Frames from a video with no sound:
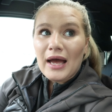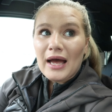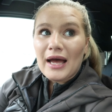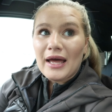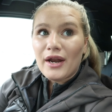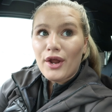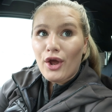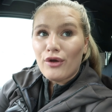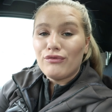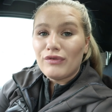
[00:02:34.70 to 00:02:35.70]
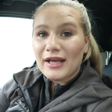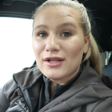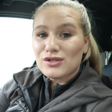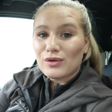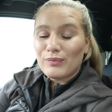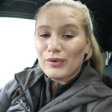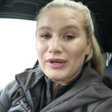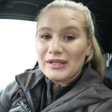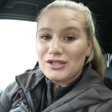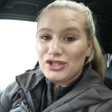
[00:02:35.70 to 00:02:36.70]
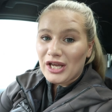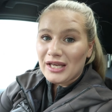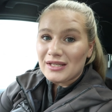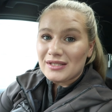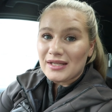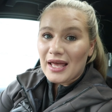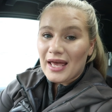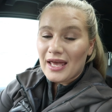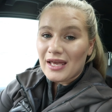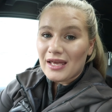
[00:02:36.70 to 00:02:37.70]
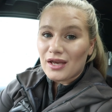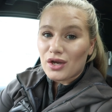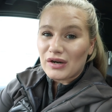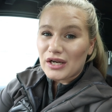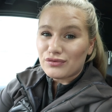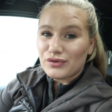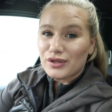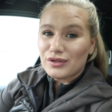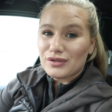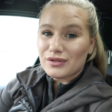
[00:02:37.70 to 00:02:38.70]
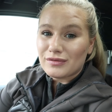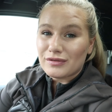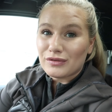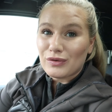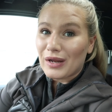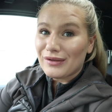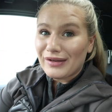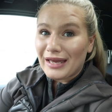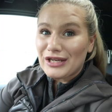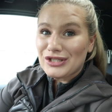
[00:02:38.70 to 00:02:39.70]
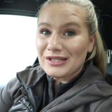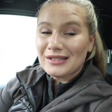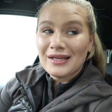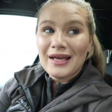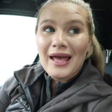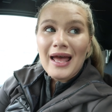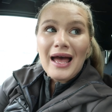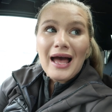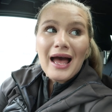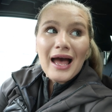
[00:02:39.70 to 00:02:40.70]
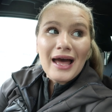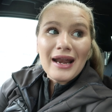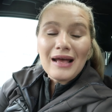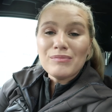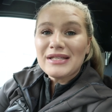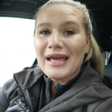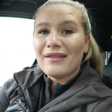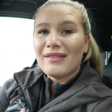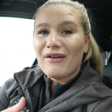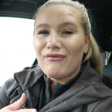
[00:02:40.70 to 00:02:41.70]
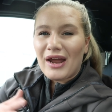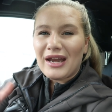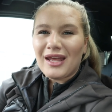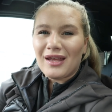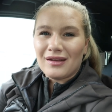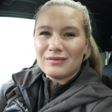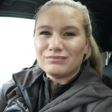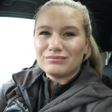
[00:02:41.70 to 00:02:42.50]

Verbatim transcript: and hopefully at some point chase a grassroots qualification and I'm saying that very